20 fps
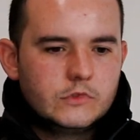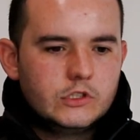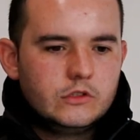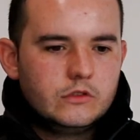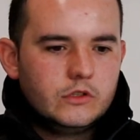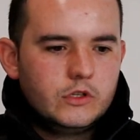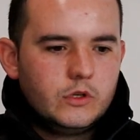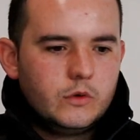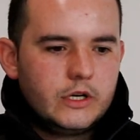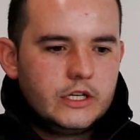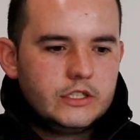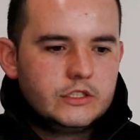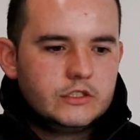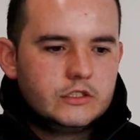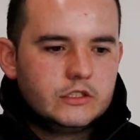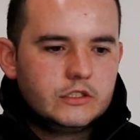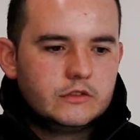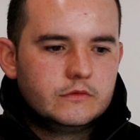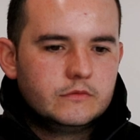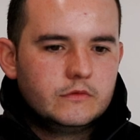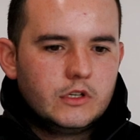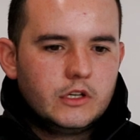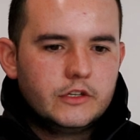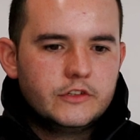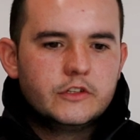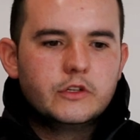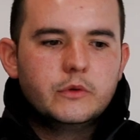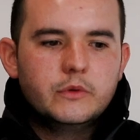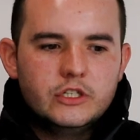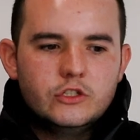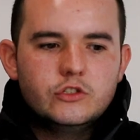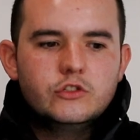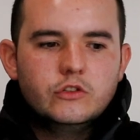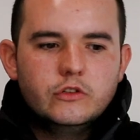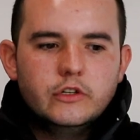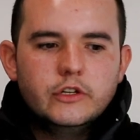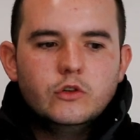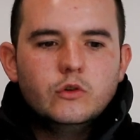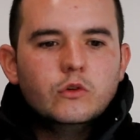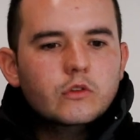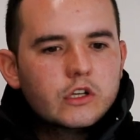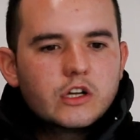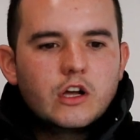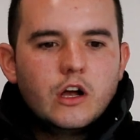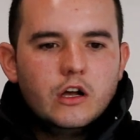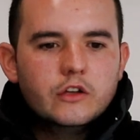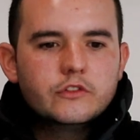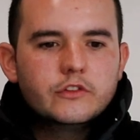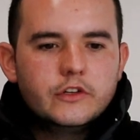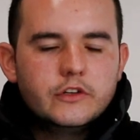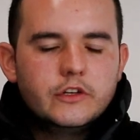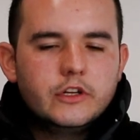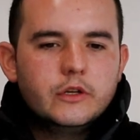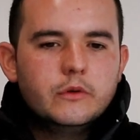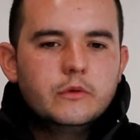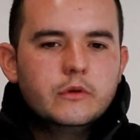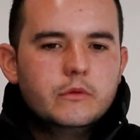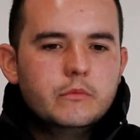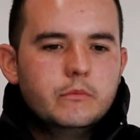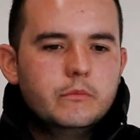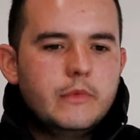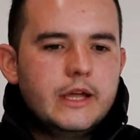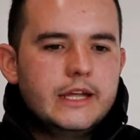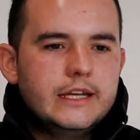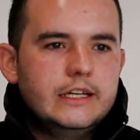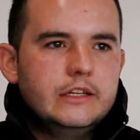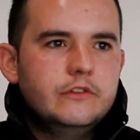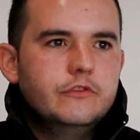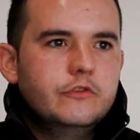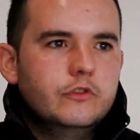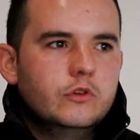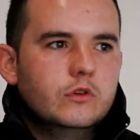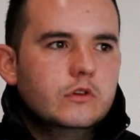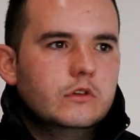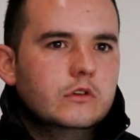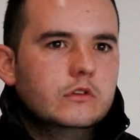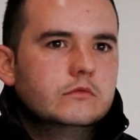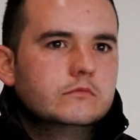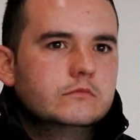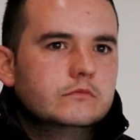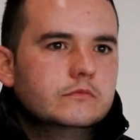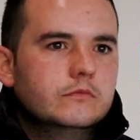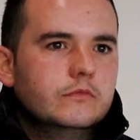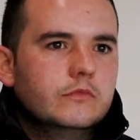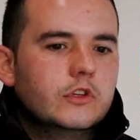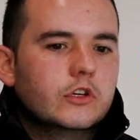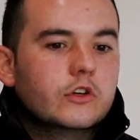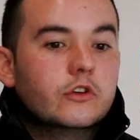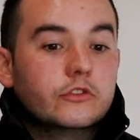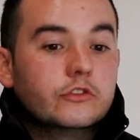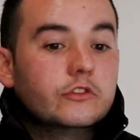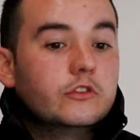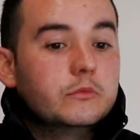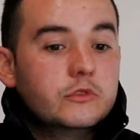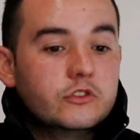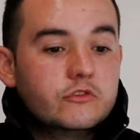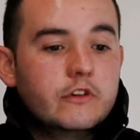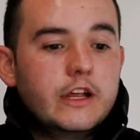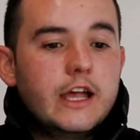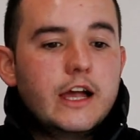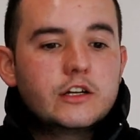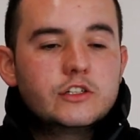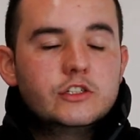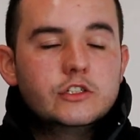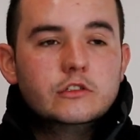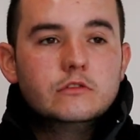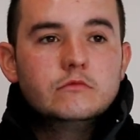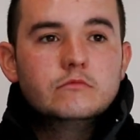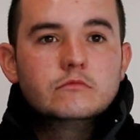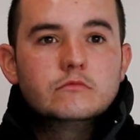Good question. I do enjoy all the cars I do, mainly for the customer's reaction.